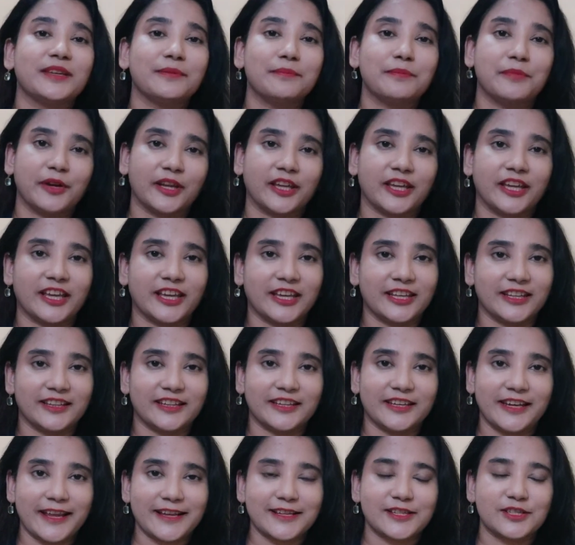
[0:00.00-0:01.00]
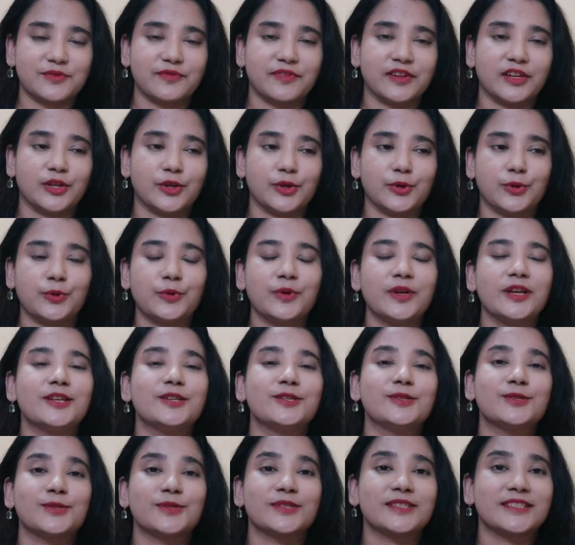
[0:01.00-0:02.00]
bringing in the next video,
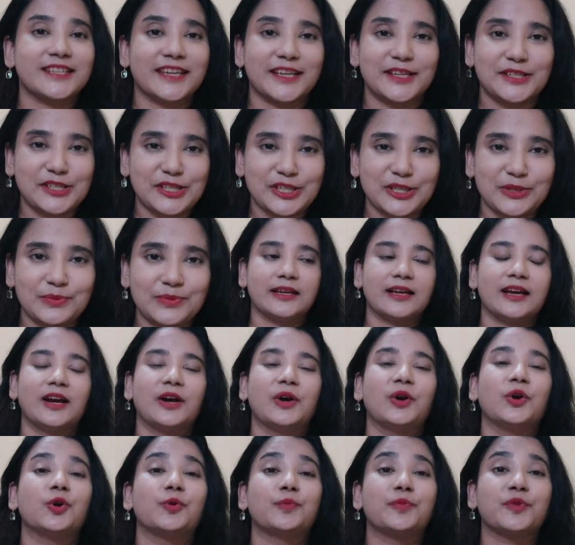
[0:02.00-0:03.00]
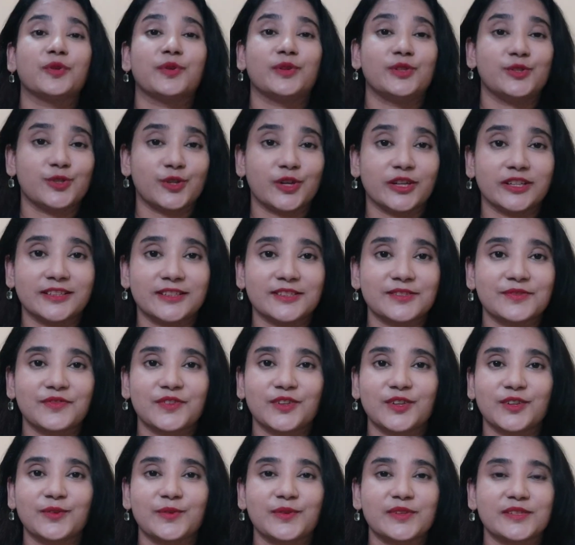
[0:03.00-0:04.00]
so stay tuned. Hope you enjoyed this
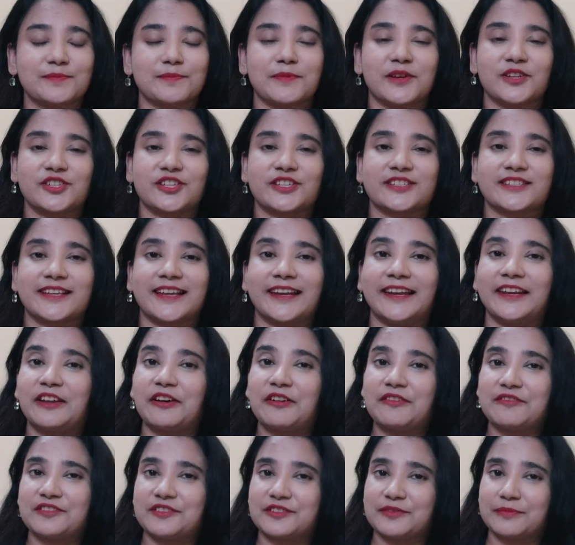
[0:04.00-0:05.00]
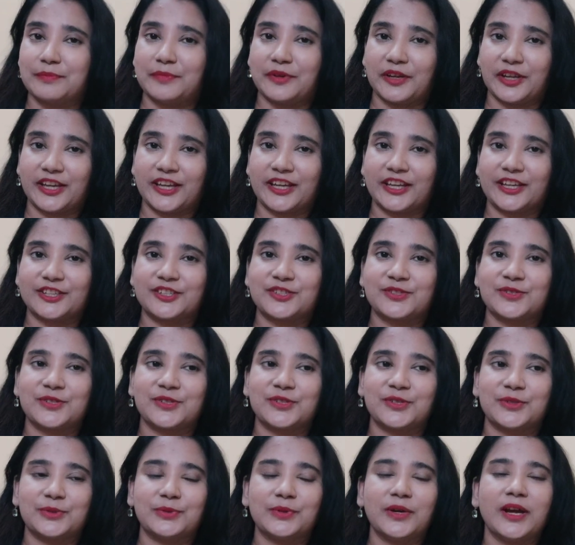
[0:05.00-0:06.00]
video as much as I loved bringing it to
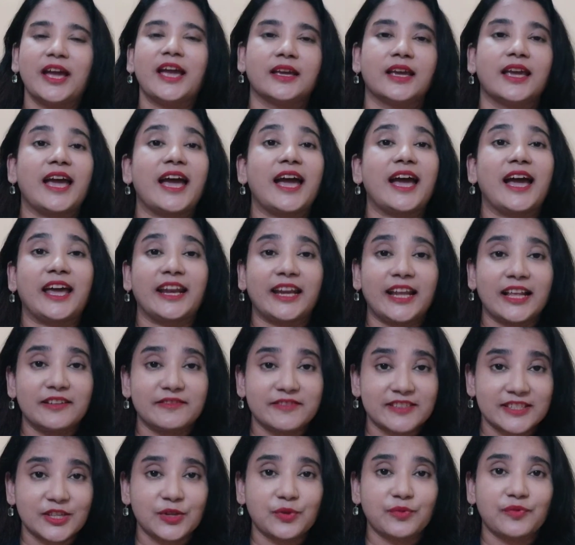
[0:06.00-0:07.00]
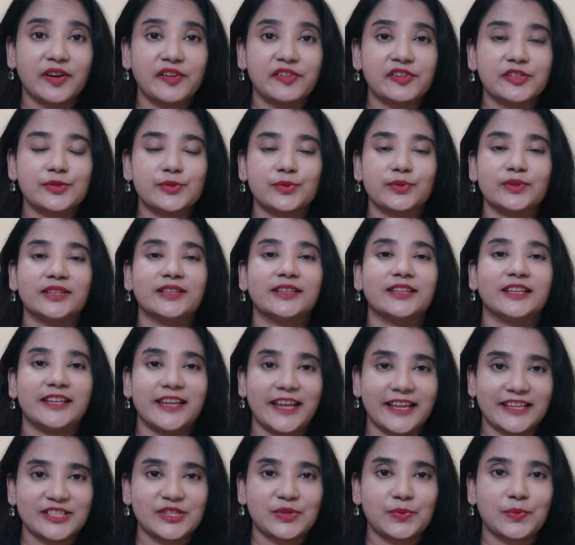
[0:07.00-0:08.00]
you, and I'll see you very soon in the
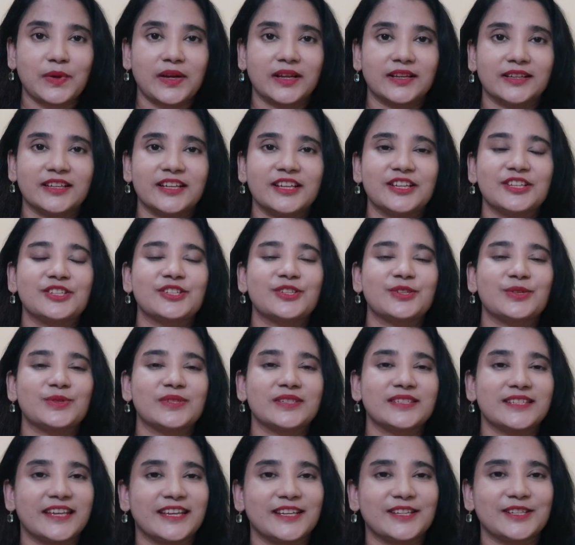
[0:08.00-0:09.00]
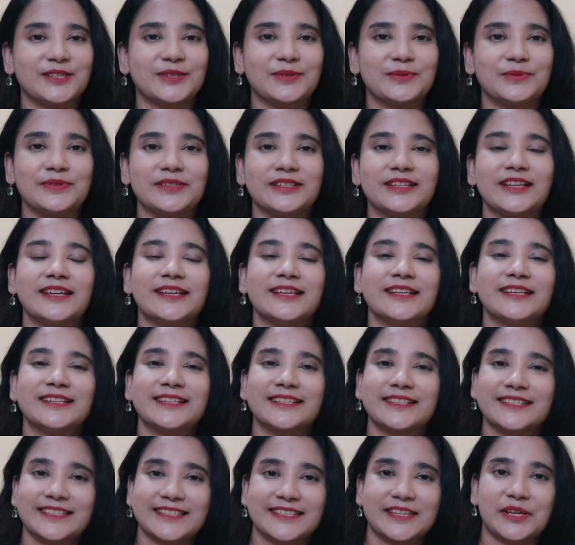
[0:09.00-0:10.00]
next one. So stay tuned,
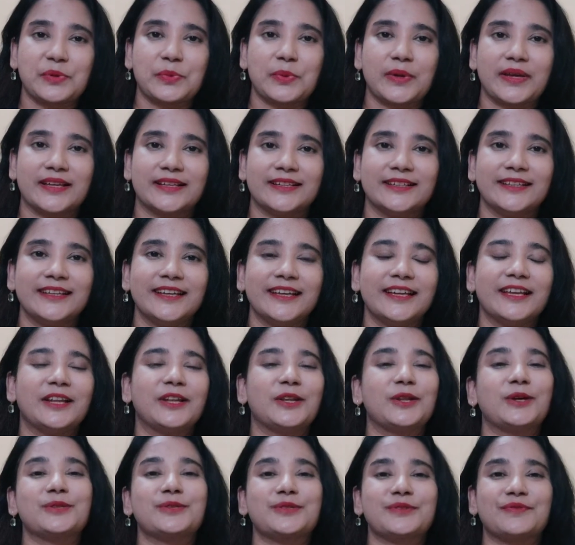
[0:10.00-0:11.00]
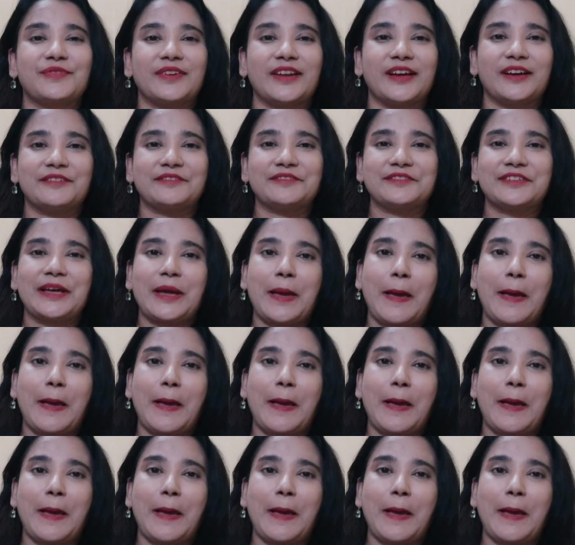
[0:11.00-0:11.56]
stay well, lots of love.